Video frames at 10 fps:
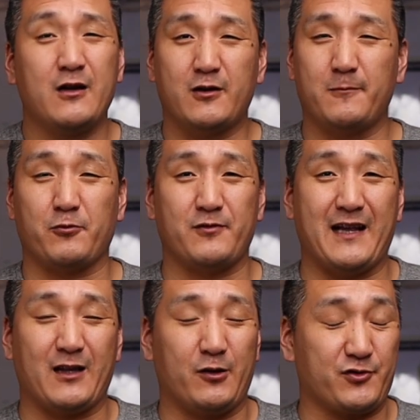Good
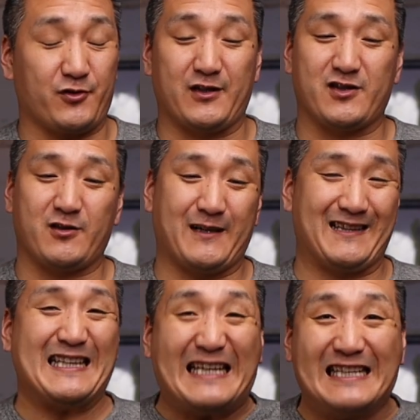Brunellos, you're going to start
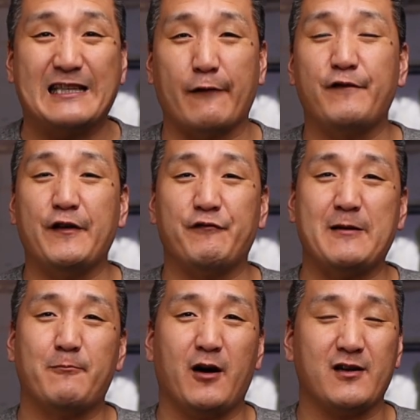at least at
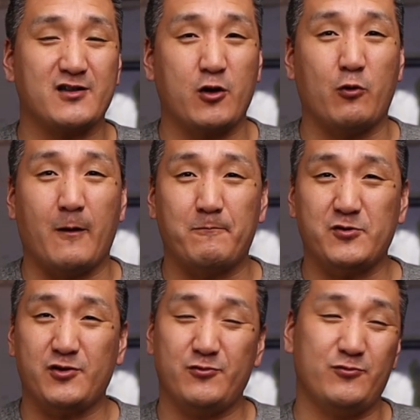50 bucks, go up
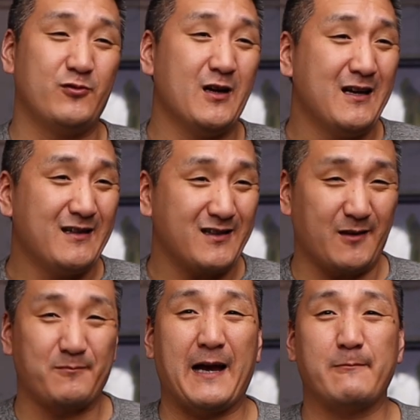to
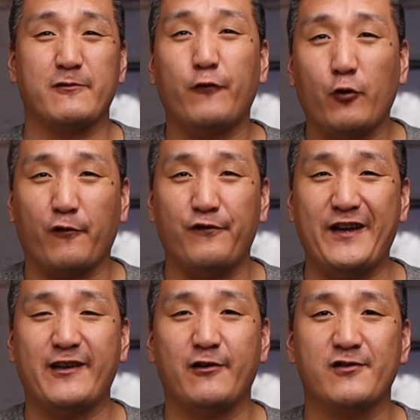sometimes 4
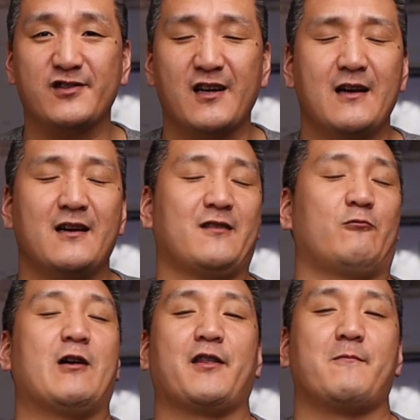figures.
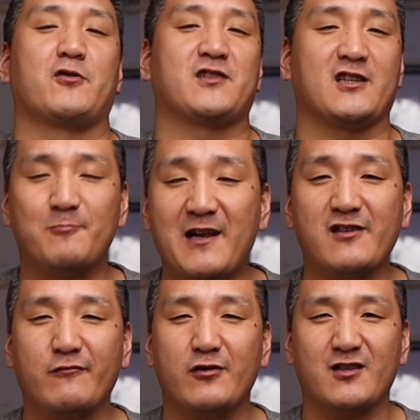While the most
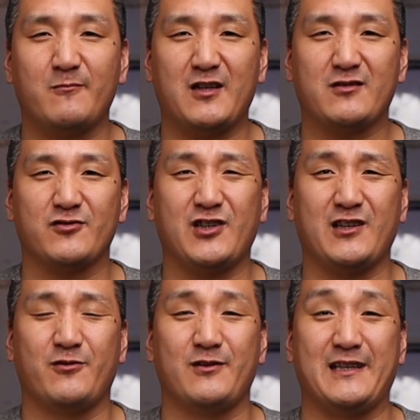expensive Rosso di
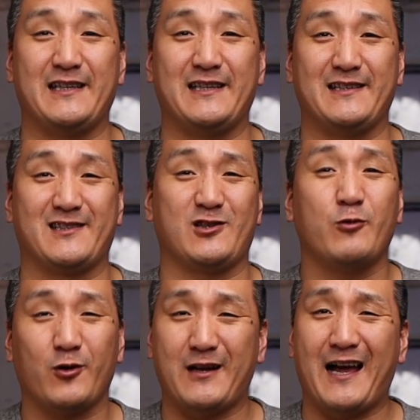Montalcino is
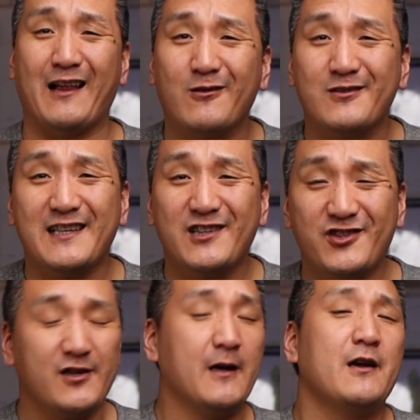
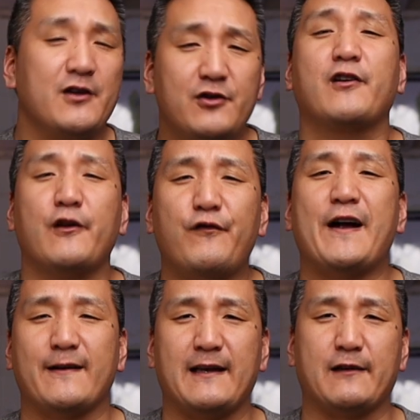$200-ish, you can
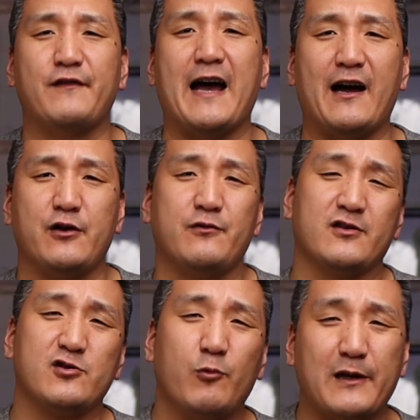find a lot of value in
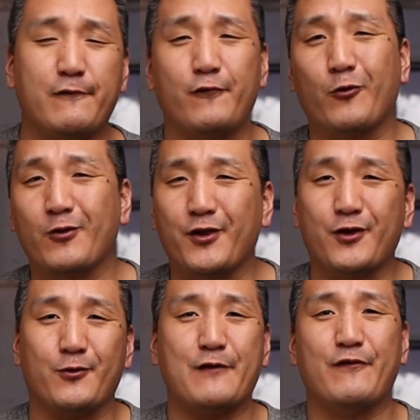the $24 to
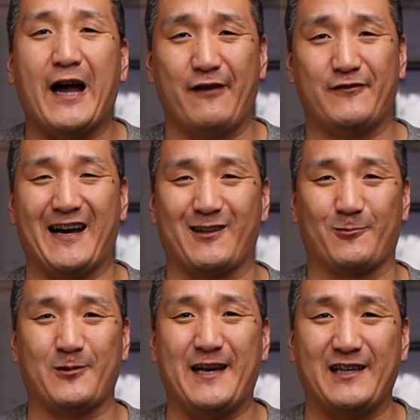
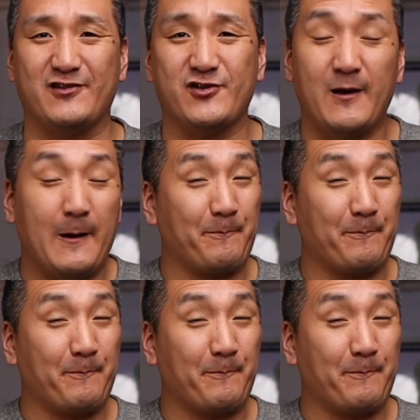$35 range.